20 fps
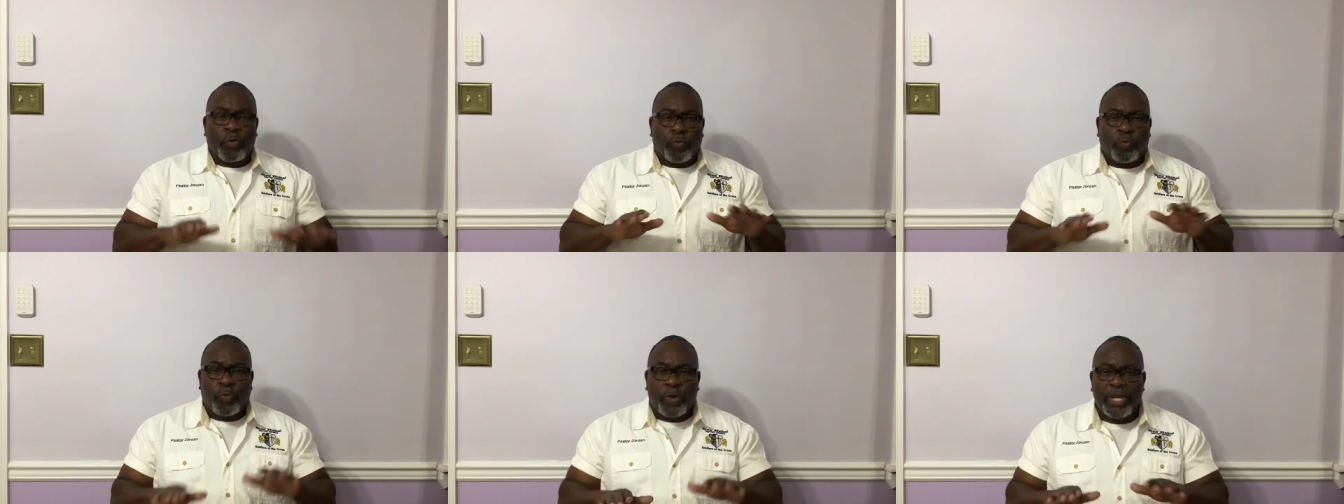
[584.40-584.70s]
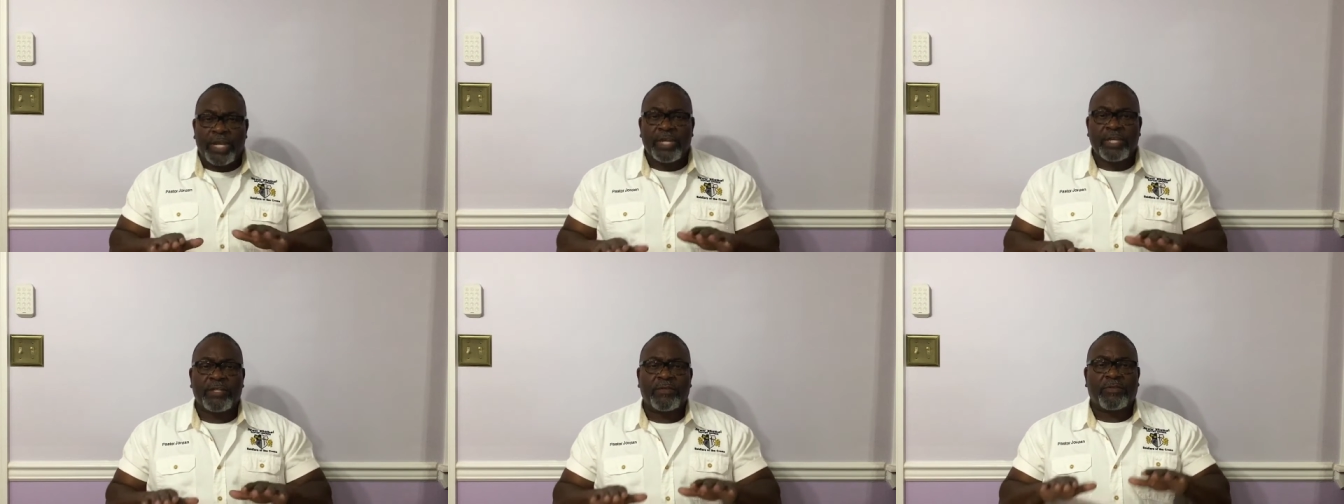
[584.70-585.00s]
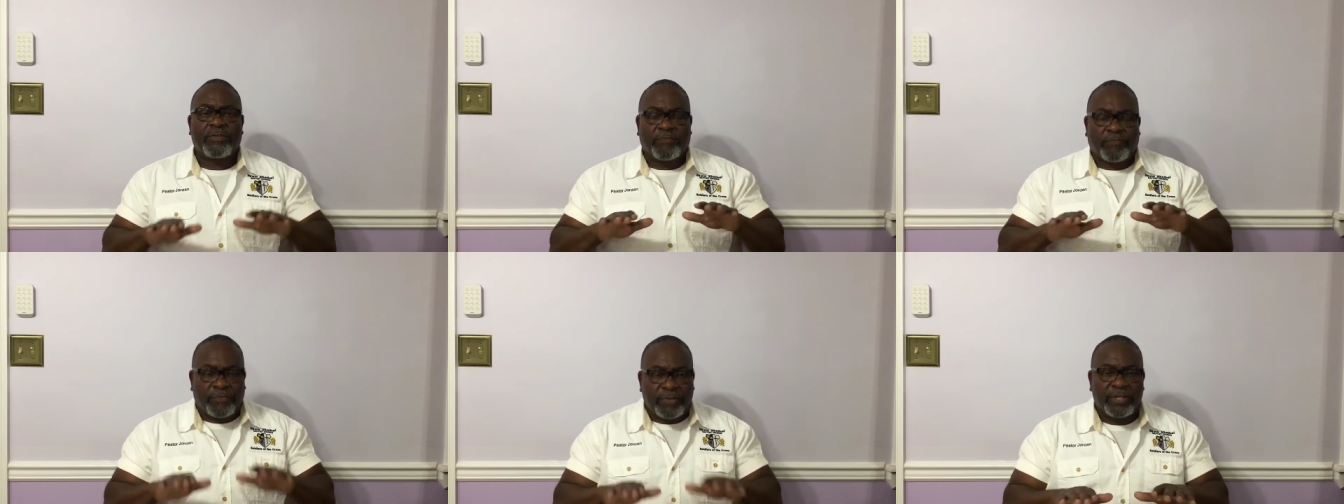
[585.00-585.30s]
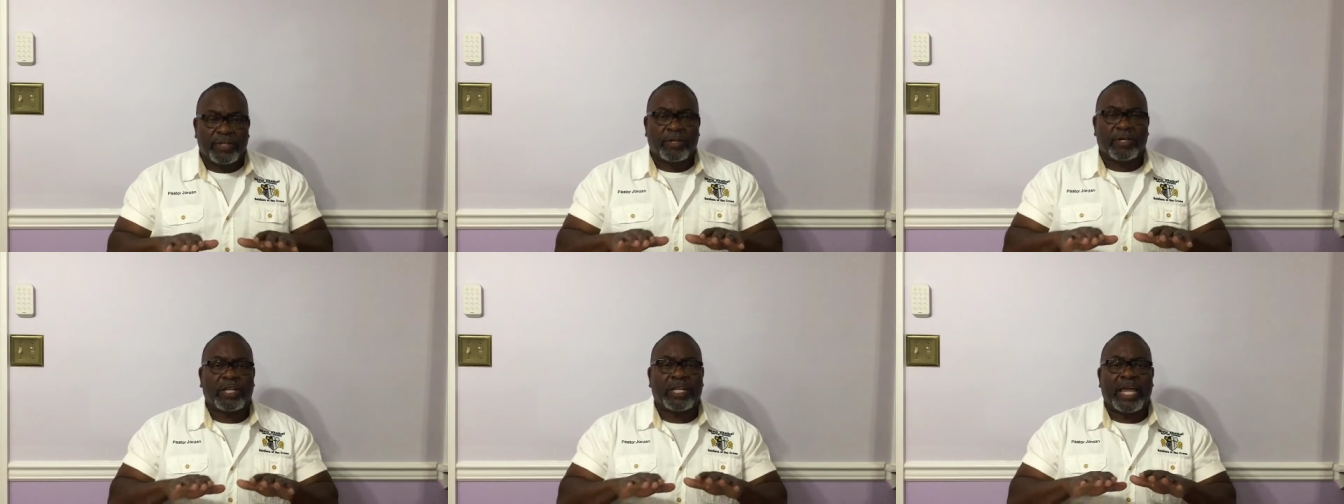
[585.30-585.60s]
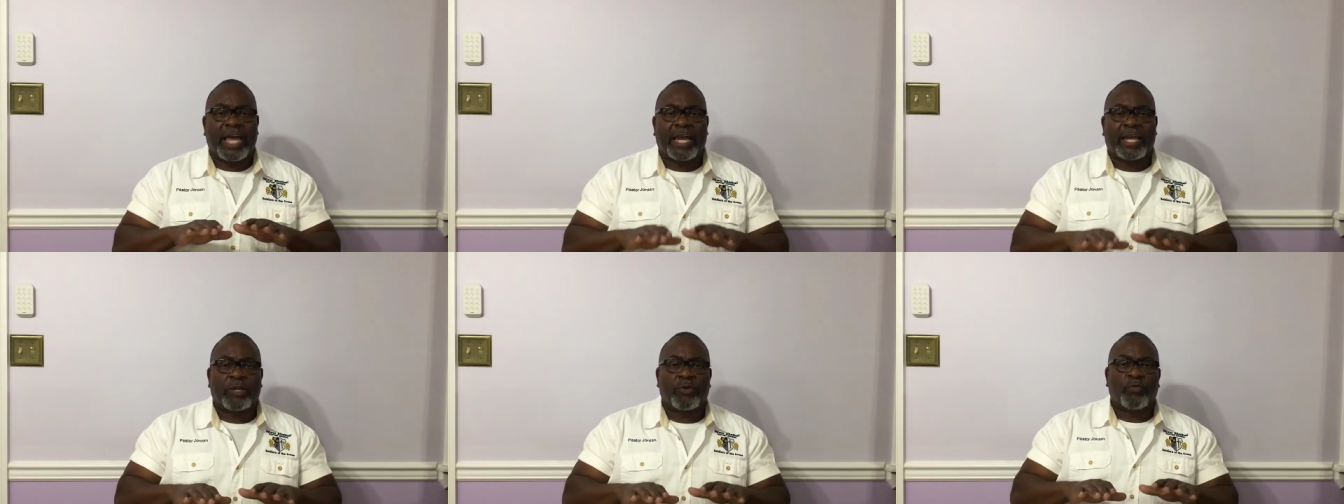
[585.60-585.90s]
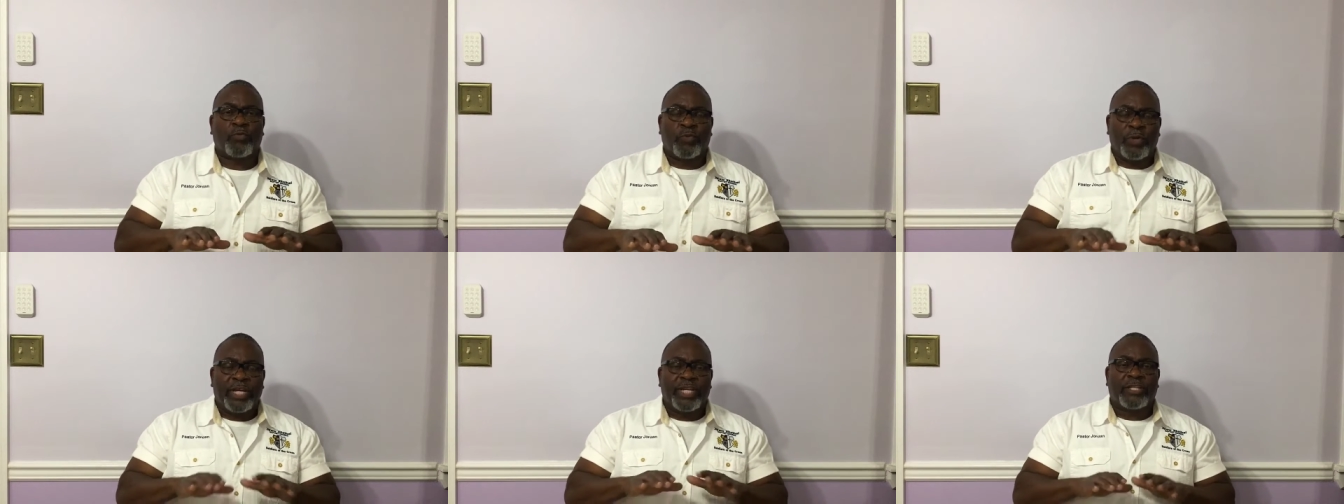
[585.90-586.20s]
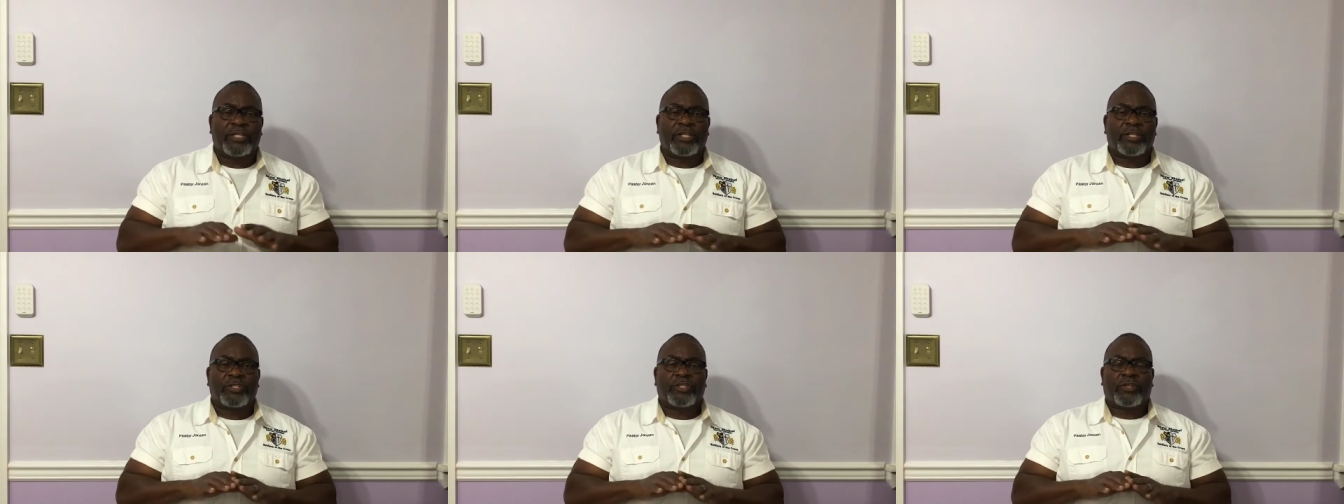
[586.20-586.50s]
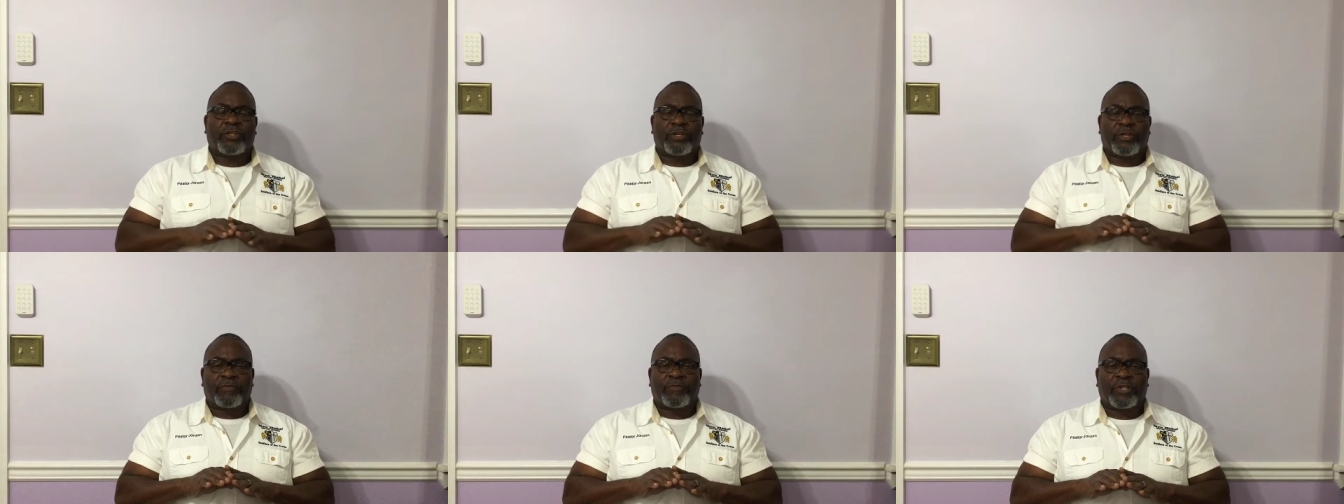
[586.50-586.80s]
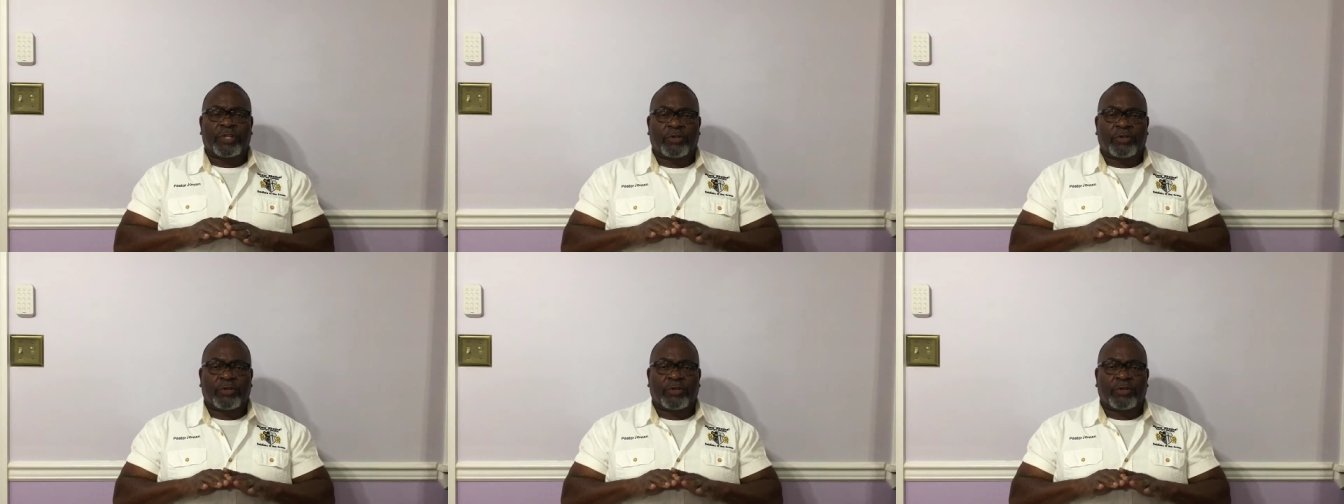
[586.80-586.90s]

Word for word: We feel like we deserve